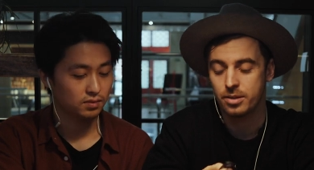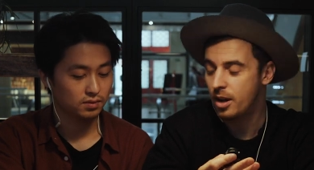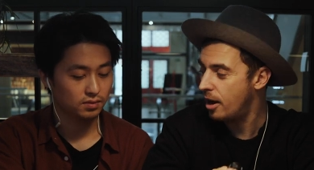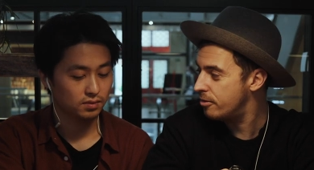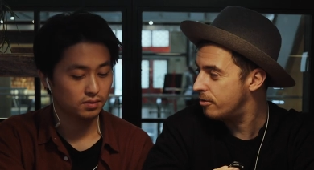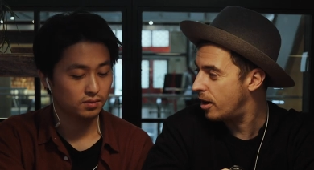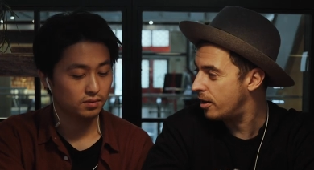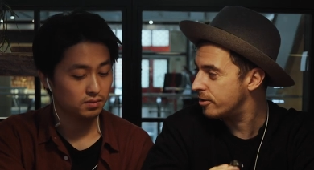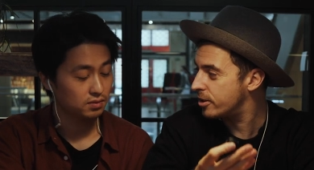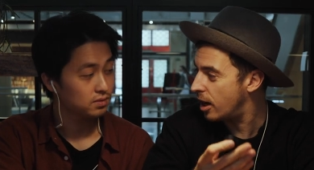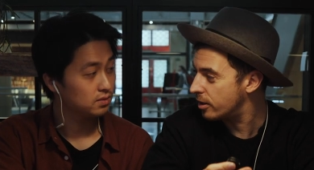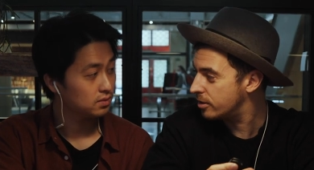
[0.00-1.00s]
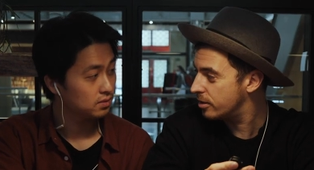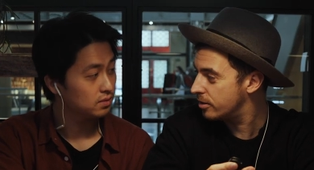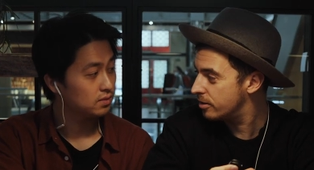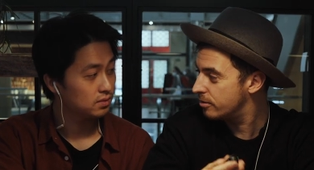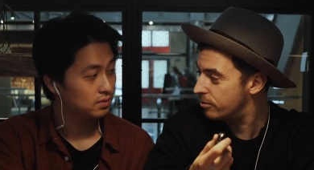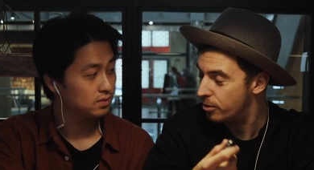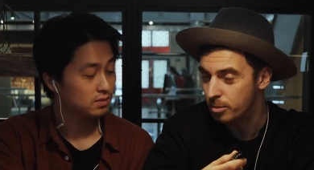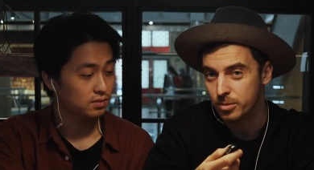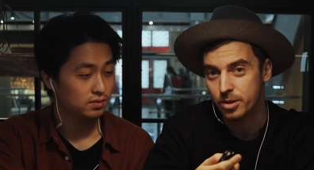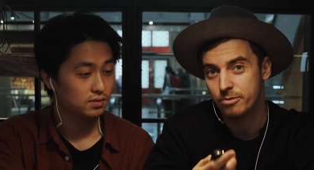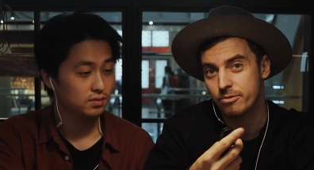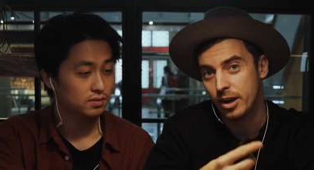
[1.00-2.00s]
Speaker 1: knife I've got from
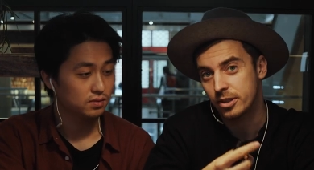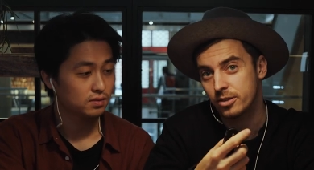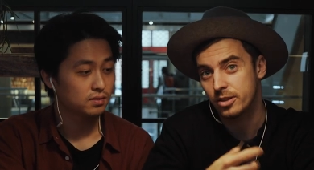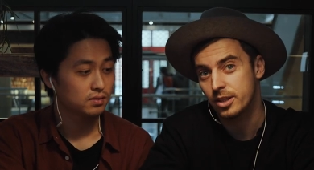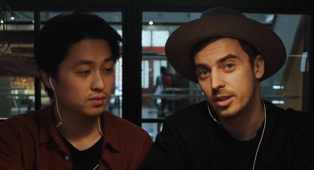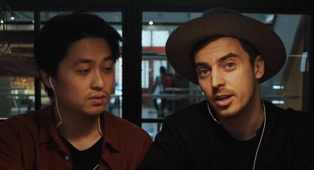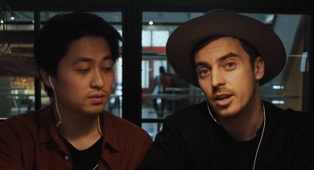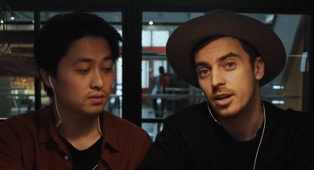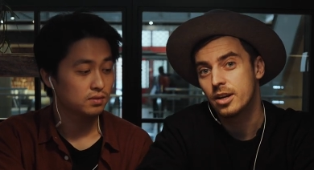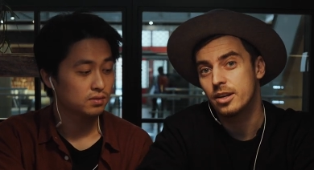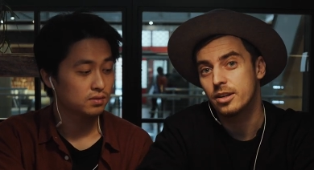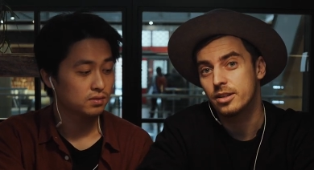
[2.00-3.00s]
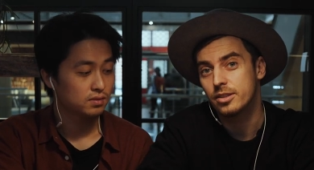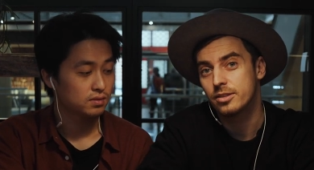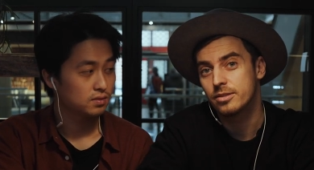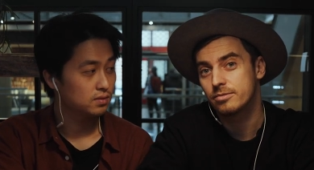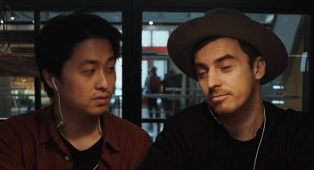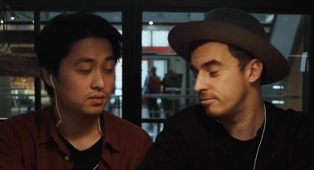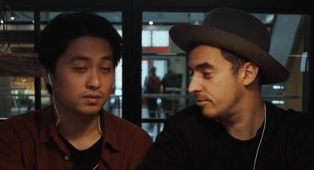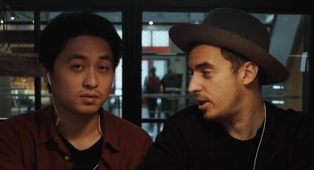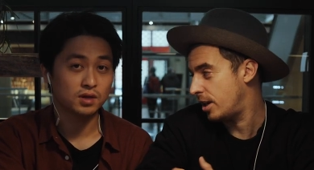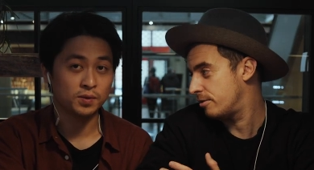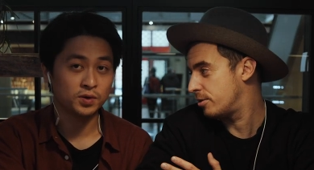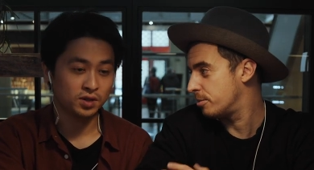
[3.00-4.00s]
the factory. Uh,
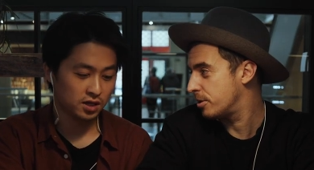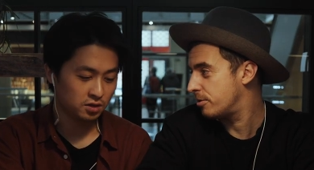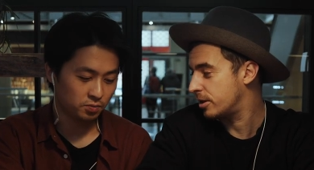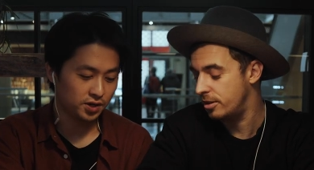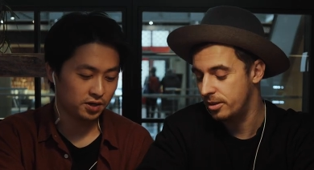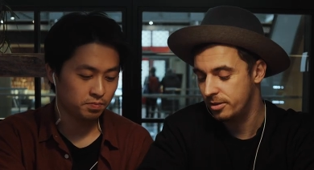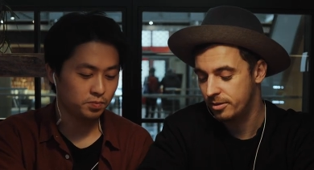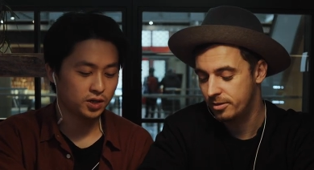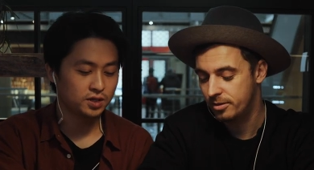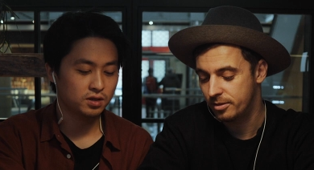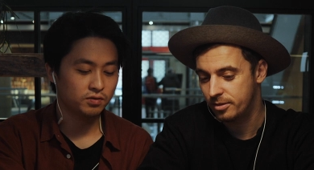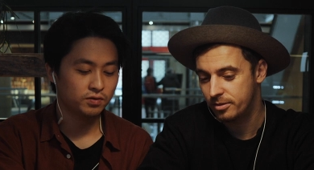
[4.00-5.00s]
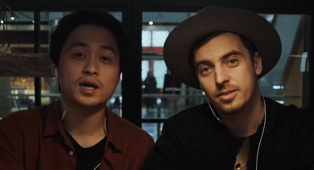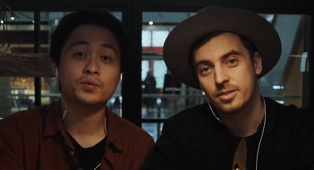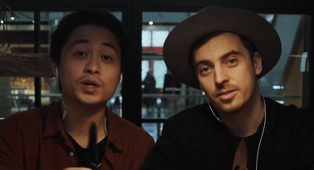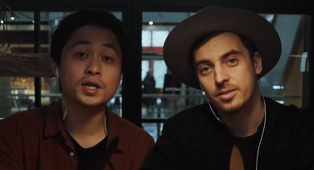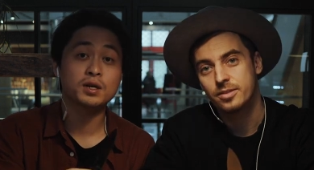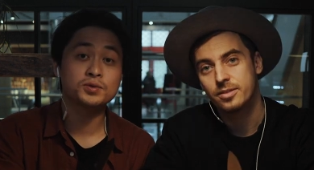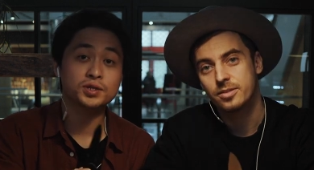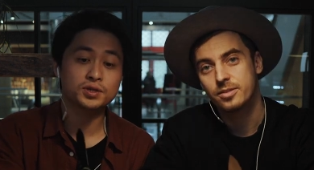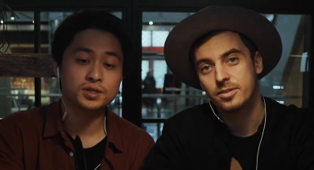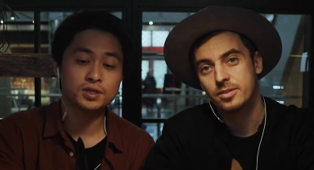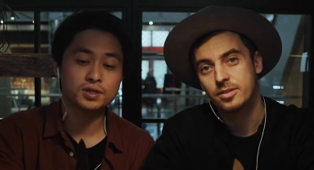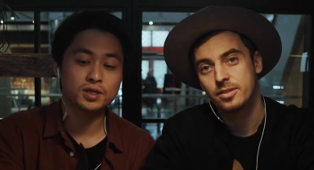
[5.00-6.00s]
yeah, I mean that's pretty impressive. And when it comes to
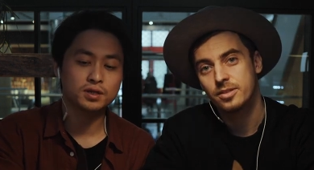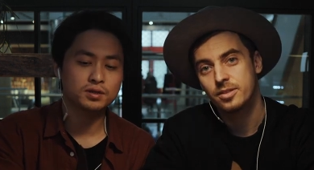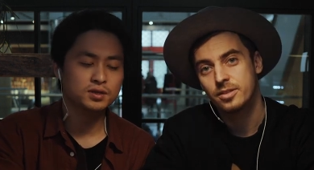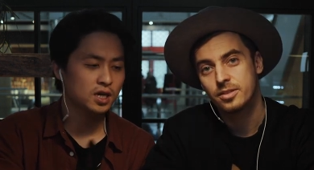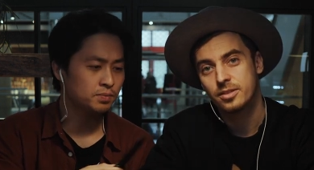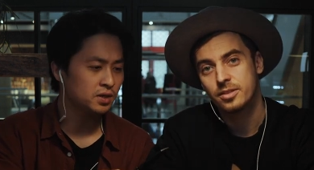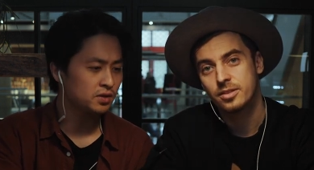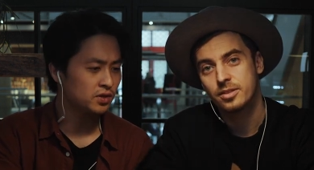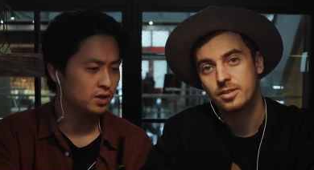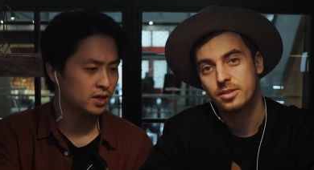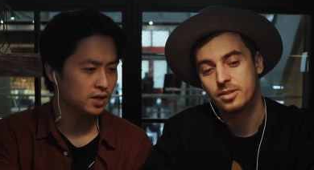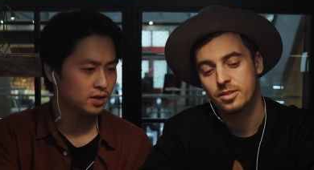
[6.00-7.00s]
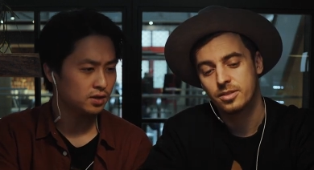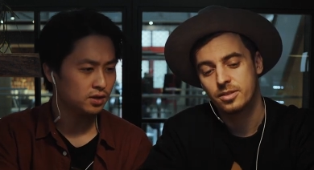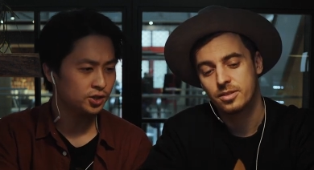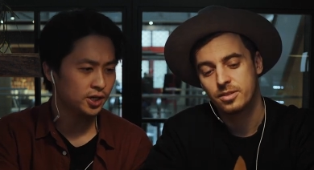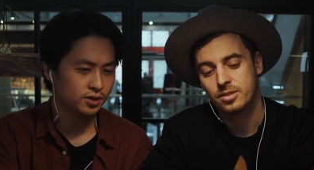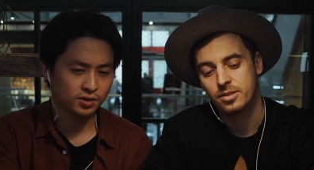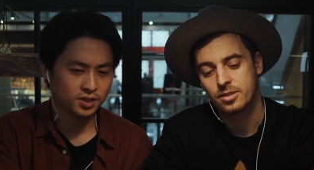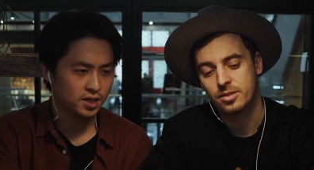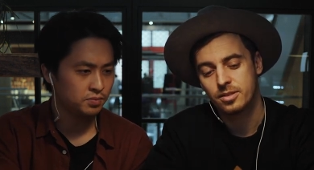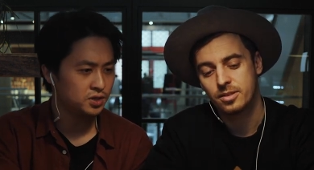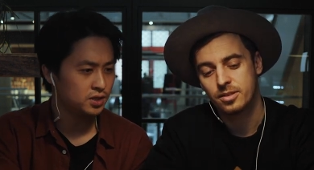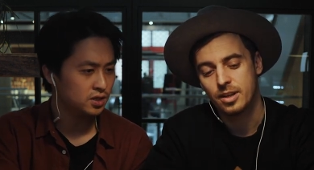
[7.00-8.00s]
Speaker 2: steels, I believe that they share the
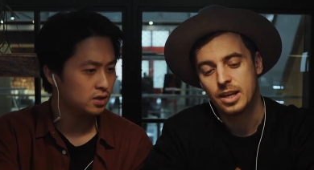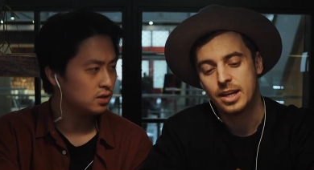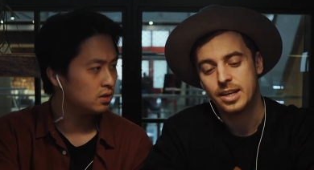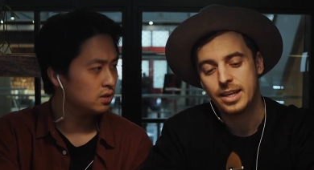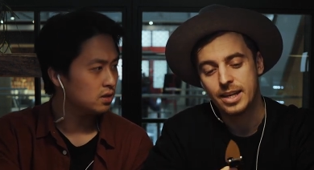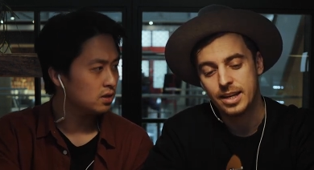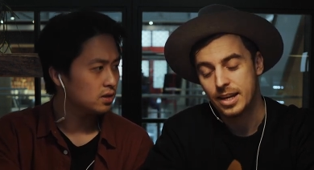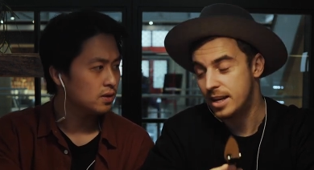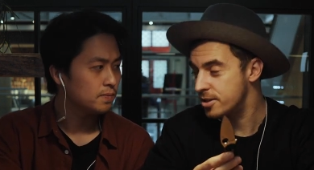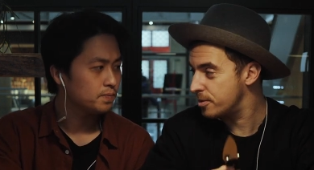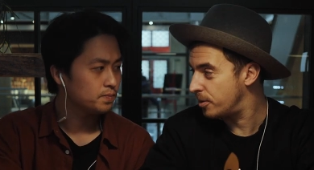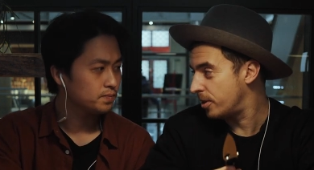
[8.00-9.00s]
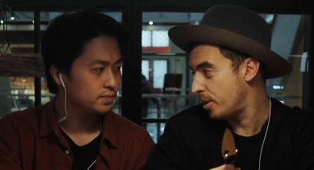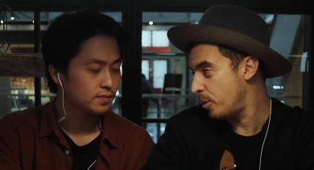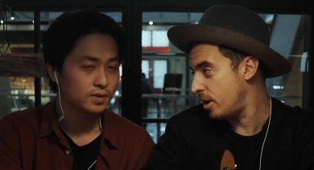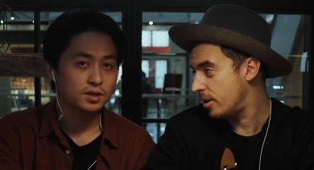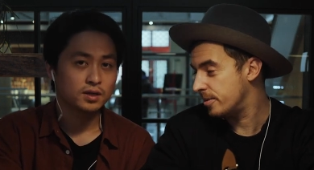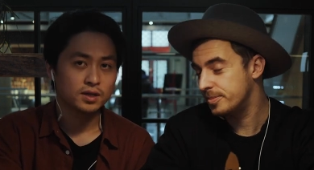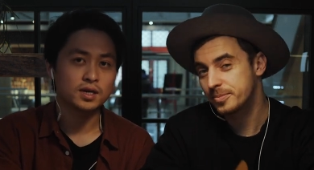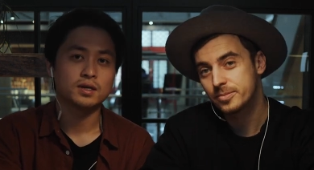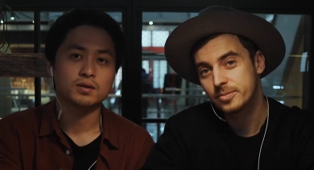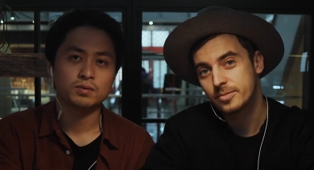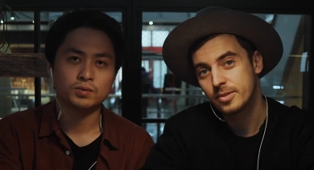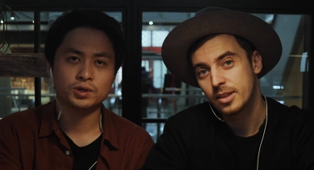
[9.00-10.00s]
same steel.
Speaker 1: Yeah, s 40 v
Speaker 2: Yeah,
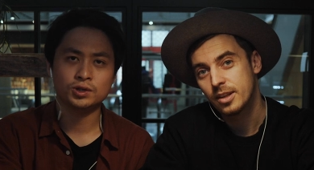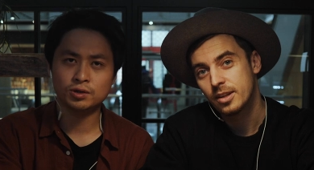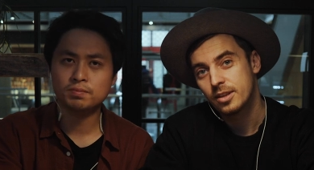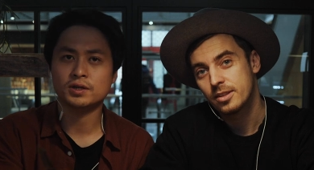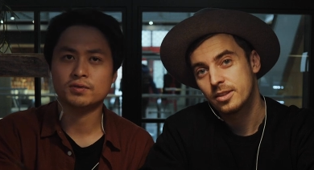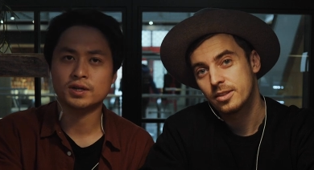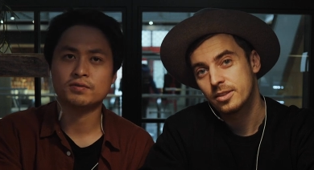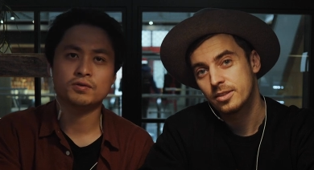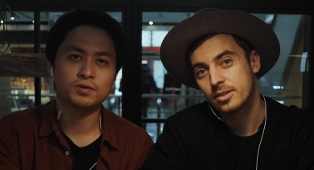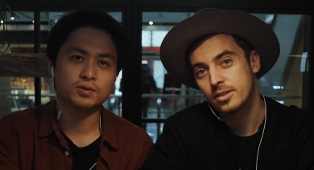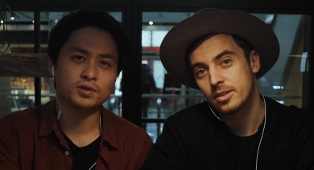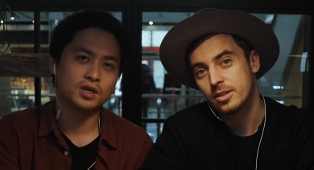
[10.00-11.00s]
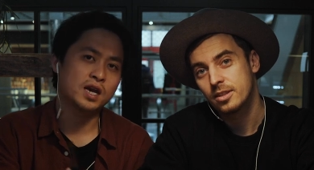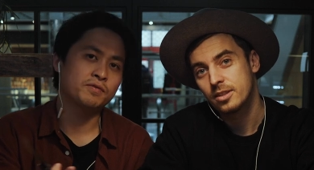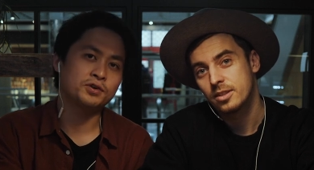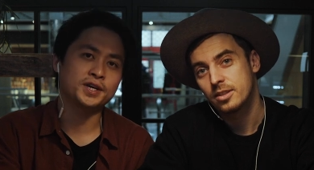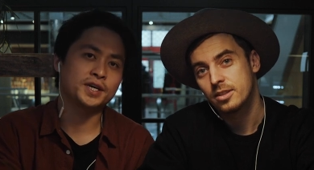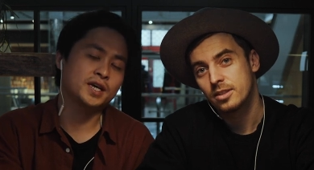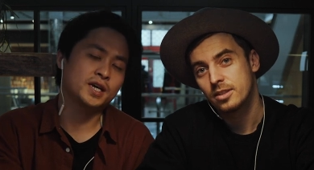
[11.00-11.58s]
which should be great for the everyday